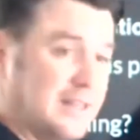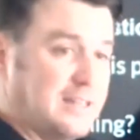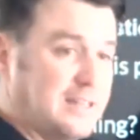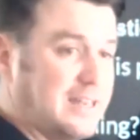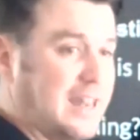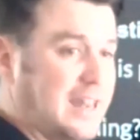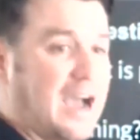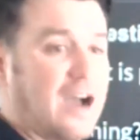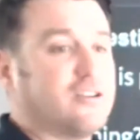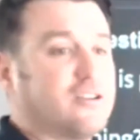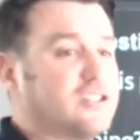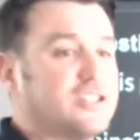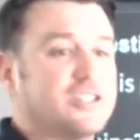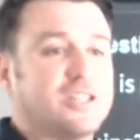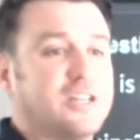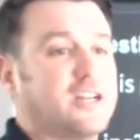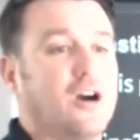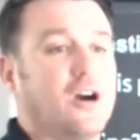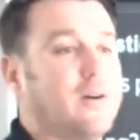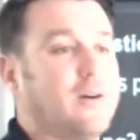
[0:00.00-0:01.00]
then now you're
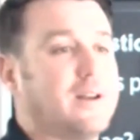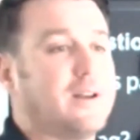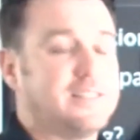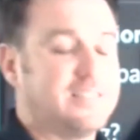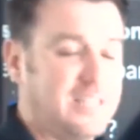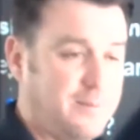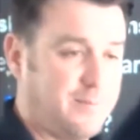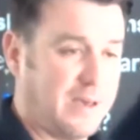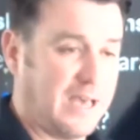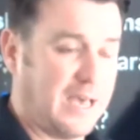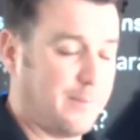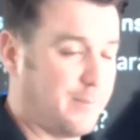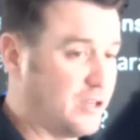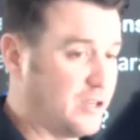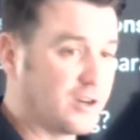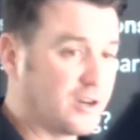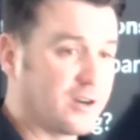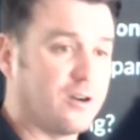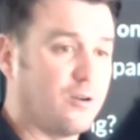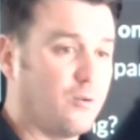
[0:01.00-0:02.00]
just going to go into CPAP
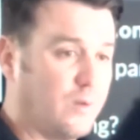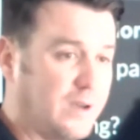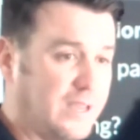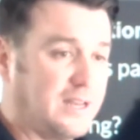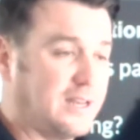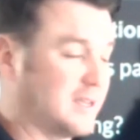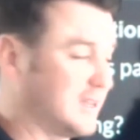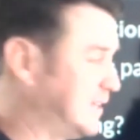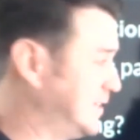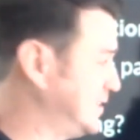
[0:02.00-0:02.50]
and you're going to wean and